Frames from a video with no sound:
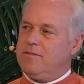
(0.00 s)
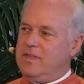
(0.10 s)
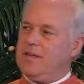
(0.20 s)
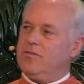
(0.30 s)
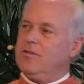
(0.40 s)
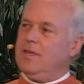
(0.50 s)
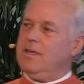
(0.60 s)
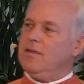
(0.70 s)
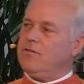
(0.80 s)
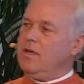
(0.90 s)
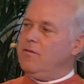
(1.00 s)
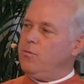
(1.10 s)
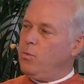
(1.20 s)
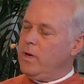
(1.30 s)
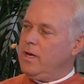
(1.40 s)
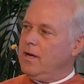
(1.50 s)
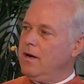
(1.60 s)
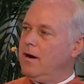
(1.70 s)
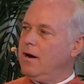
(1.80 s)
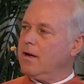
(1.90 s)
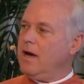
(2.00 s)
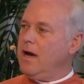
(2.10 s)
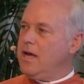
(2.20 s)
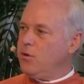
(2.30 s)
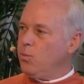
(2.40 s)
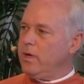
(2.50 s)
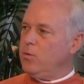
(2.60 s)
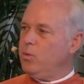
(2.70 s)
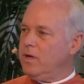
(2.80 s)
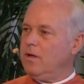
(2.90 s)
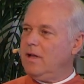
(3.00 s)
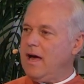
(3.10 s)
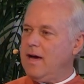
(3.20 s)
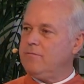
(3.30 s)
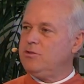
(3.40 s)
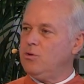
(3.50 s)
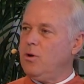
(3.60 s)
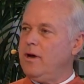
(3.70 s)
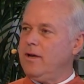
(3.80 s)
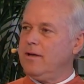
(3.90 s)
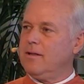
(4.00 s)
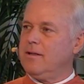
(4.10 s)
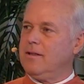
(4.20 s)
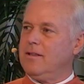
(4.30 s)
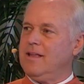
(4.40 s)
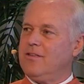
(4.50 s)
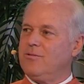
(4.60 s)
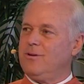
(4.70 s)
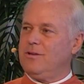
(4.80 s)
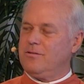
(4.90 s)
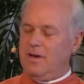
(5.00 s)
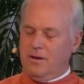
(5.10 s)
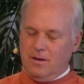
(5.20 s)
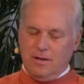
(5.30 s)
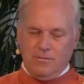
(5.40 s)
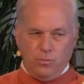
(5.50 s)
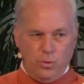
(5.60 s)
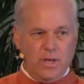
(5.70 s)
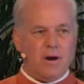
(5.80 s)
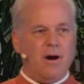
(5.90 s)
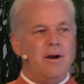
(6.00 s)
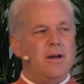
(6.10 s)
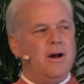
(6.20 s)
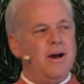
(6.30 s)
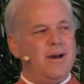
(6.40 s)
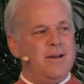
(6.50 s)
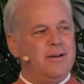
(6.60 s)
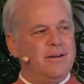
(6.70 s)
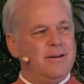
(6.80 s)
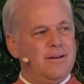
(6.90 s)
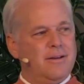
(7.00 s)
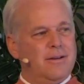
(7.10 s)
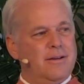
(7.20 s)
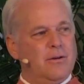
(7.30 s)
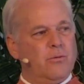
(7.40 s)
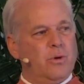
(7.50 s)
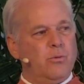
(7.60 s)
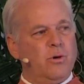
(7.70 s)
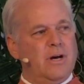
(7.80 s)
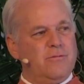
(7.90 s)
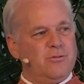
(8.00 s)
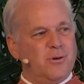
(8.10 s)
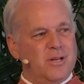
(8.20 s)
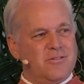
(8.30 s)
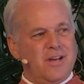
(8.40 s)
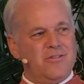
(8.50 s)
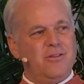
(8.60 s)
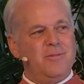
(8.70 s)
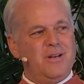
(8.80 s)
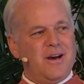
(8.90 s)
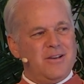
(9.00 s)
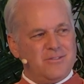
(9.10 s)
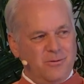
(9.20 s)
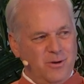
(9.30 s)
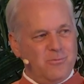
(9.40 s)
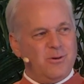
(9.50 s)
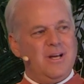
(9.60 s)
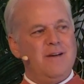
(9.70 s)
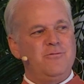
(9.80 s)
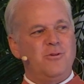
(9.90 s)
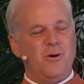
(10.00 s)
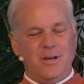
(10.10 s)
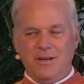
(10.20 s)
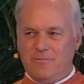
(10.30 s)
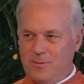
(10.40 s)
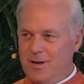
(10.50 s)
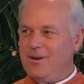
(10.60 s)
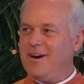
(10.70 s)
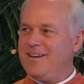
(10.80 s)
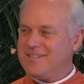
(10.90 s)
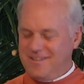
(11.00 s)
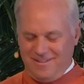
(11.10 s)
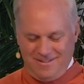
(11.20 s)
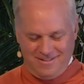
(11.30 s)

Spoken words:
of this is, if we are kind, we will have joy. That's what he's found. If we are kind, we will have joy. It's nice to be nice, and we will have joy if we are nice.